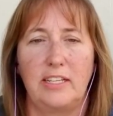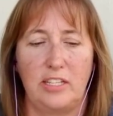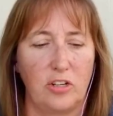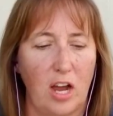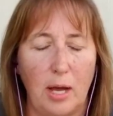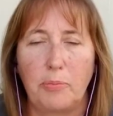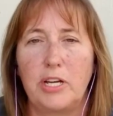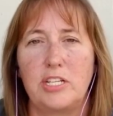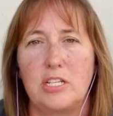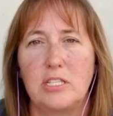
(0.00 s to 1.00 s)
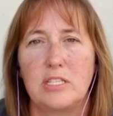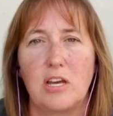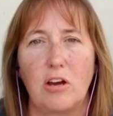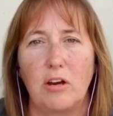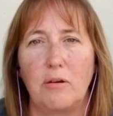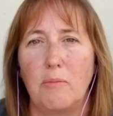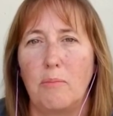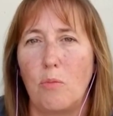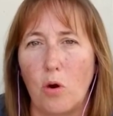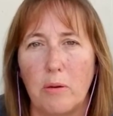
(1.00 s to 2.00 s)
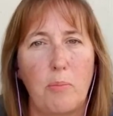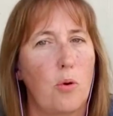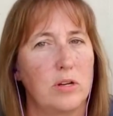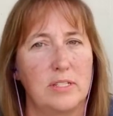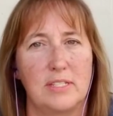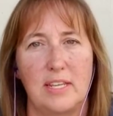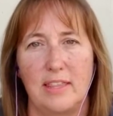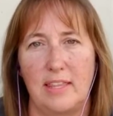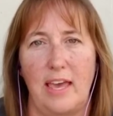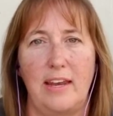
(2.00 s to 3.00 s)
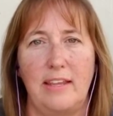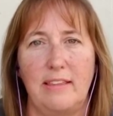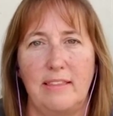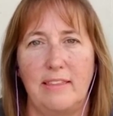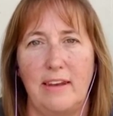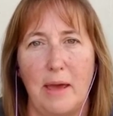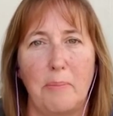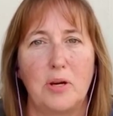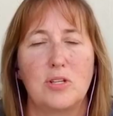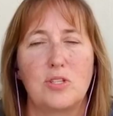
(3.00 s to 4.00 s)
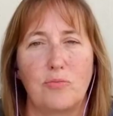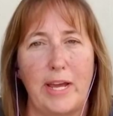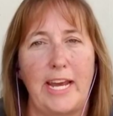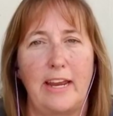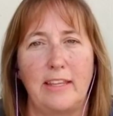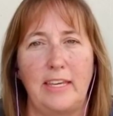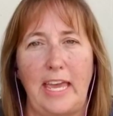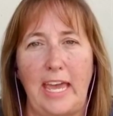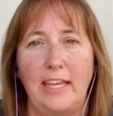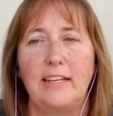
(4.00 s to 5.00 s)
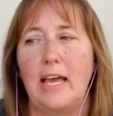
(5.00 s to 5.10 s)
Your operations are more important than the numbers right out of the gate.